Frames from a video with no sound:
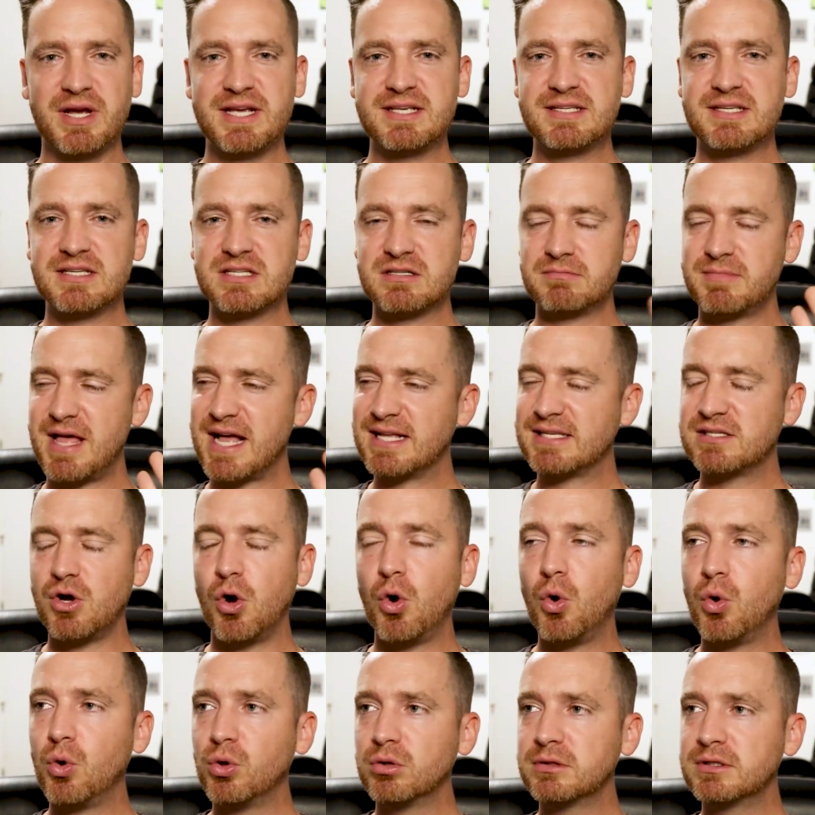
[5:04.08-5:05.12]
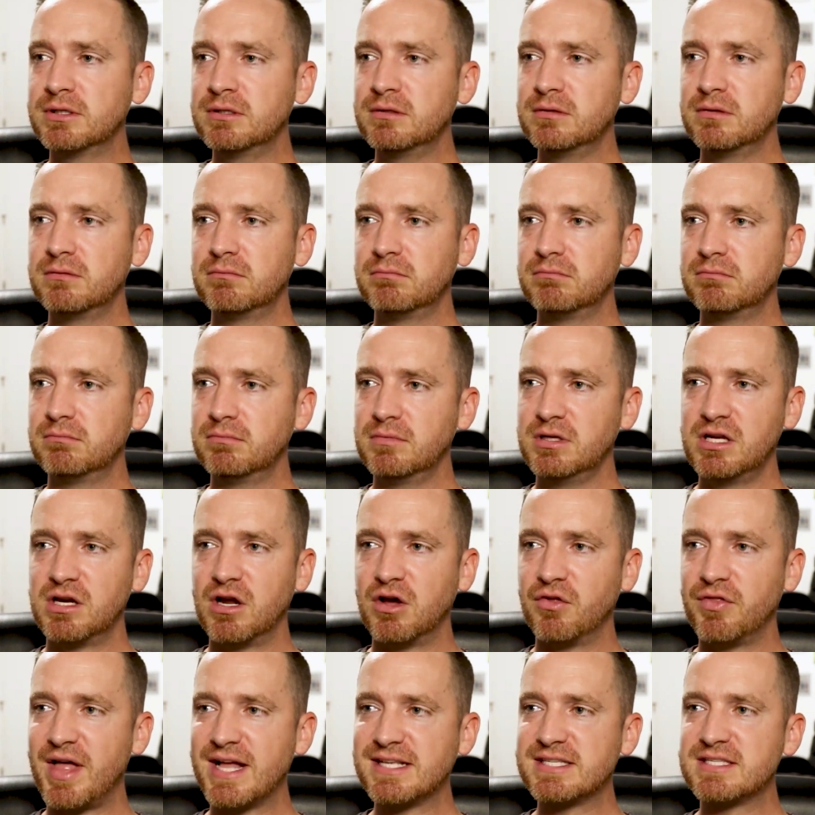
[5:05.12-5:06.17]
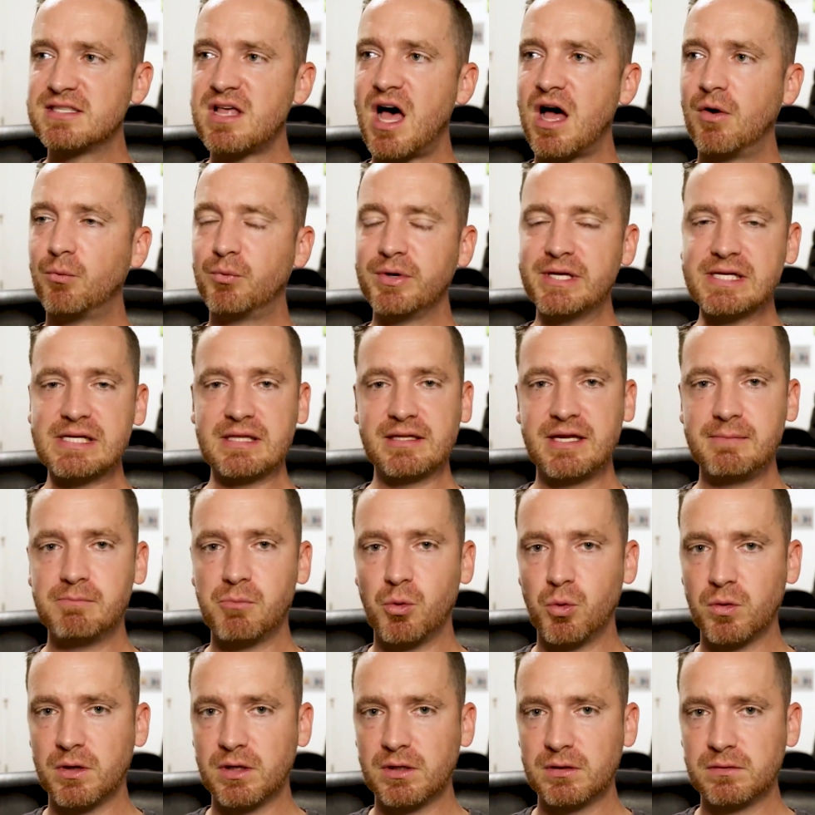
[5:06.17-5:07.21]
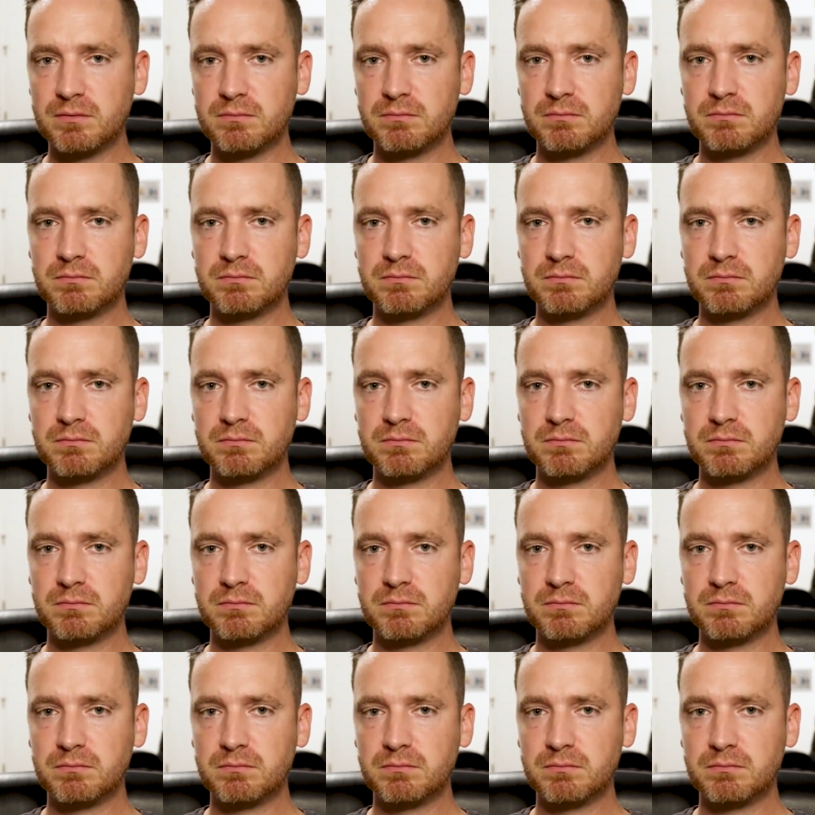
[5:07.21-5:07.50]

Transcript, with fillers: racism, that's old, you know, that's not real anymore.